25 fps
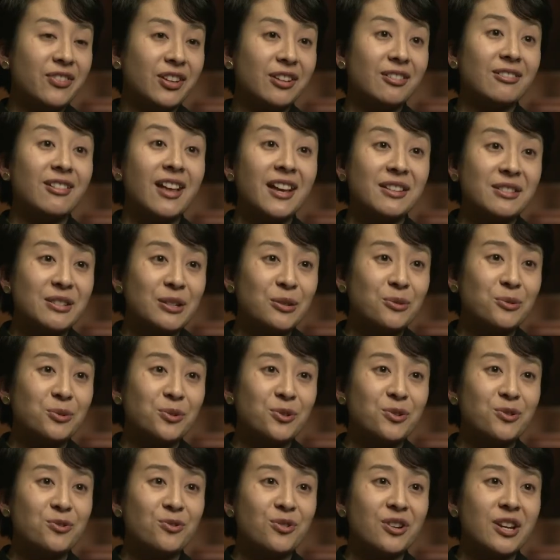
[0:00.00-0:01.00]
the classical
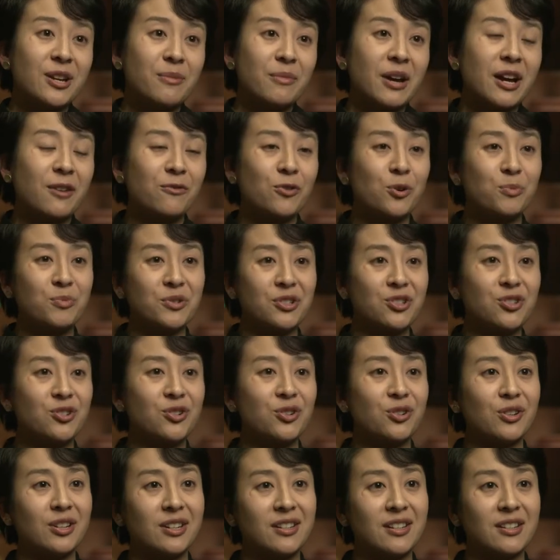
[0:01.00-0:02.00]
stream have
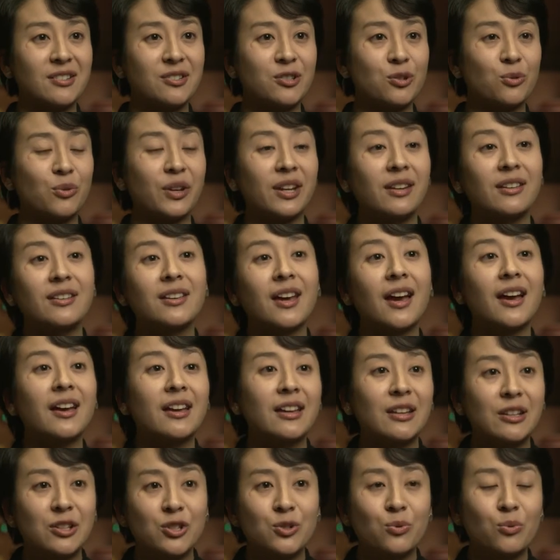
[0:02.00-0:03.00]
opportunities to
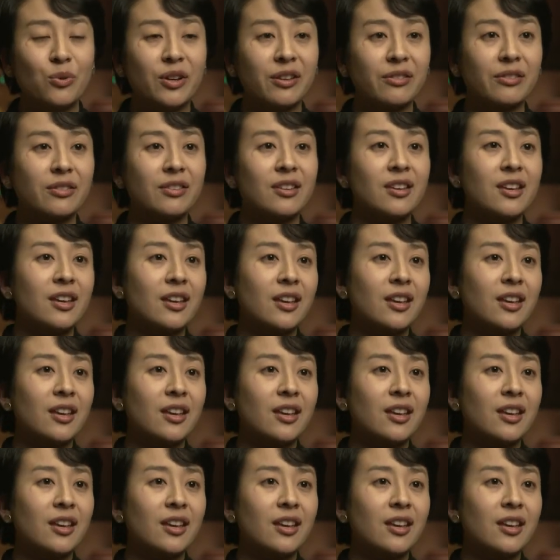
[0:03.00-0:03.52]
engage with